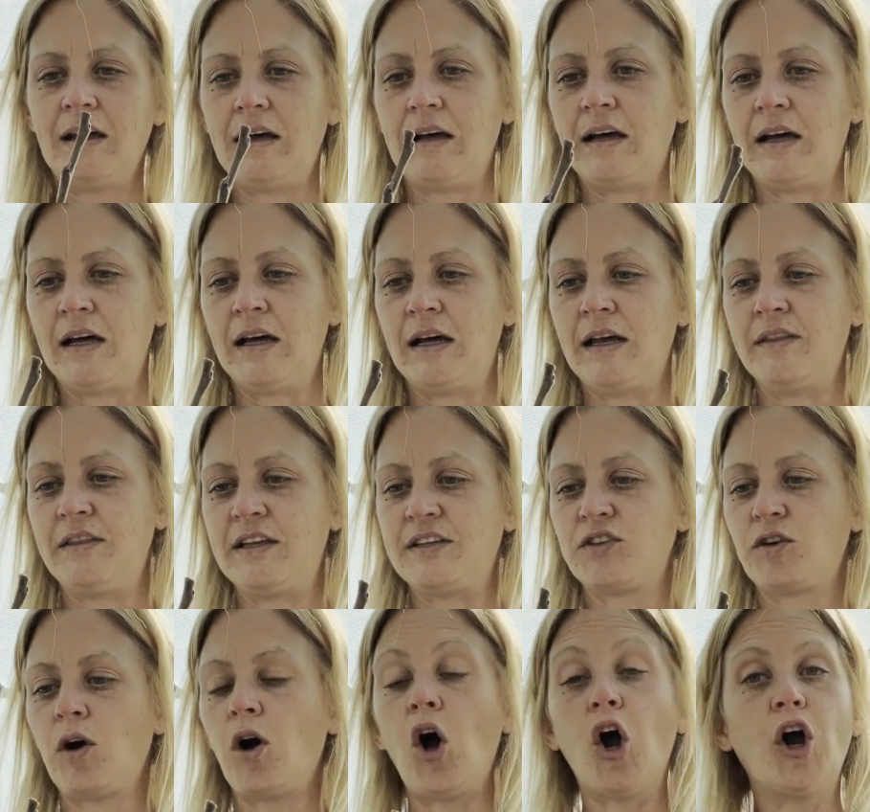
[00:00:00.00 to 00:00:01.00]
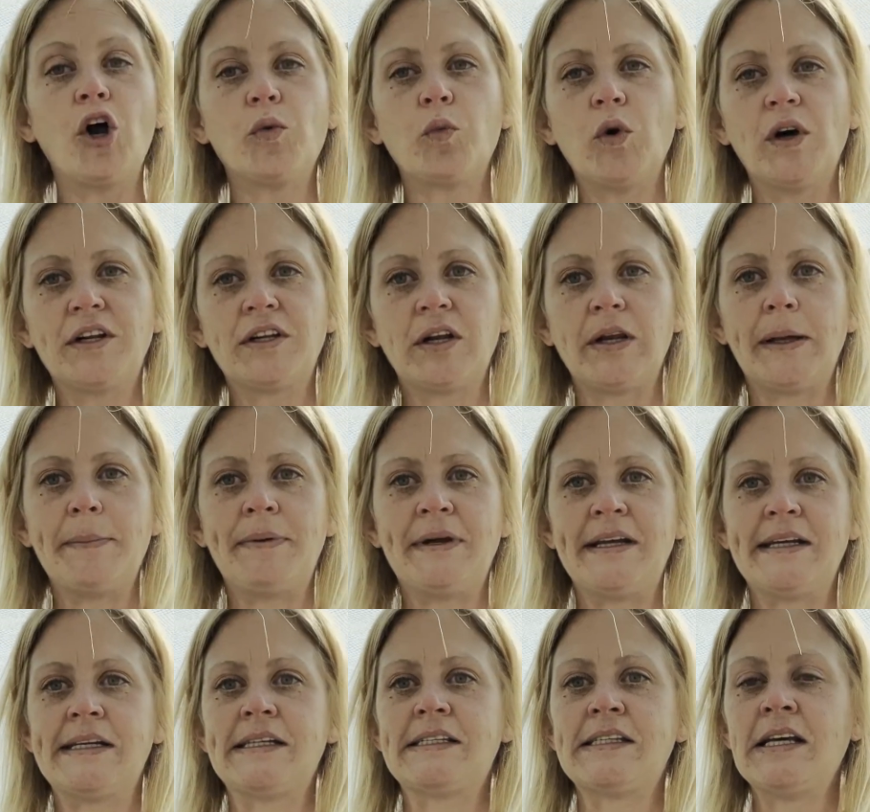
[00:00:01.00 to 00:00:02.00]
Uh, these are hardwood
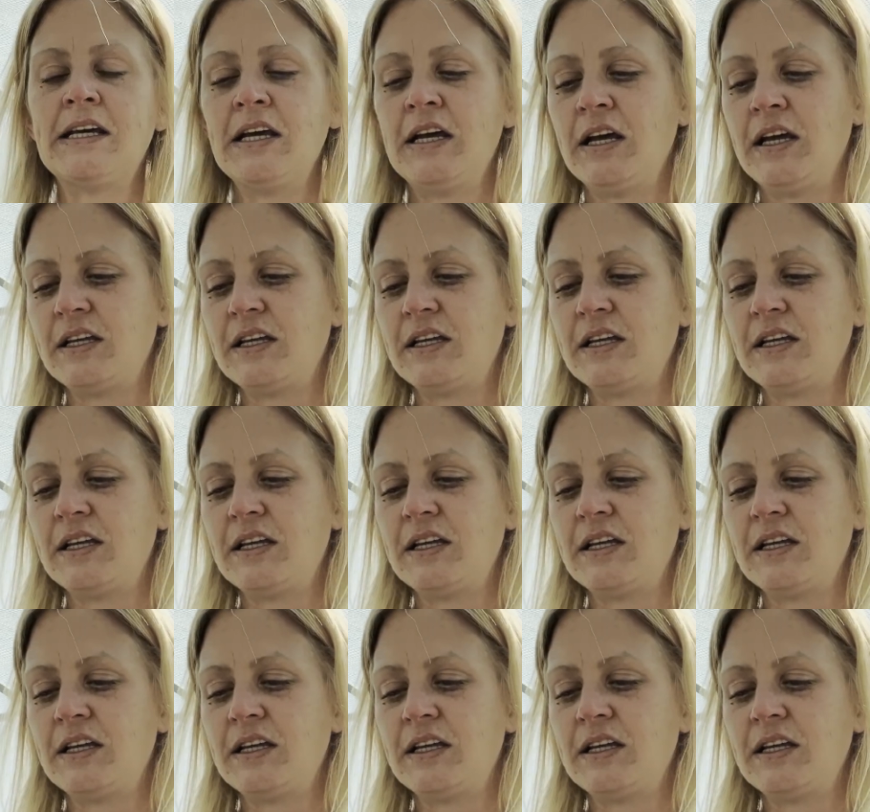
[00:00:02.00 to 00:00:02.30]
clippings.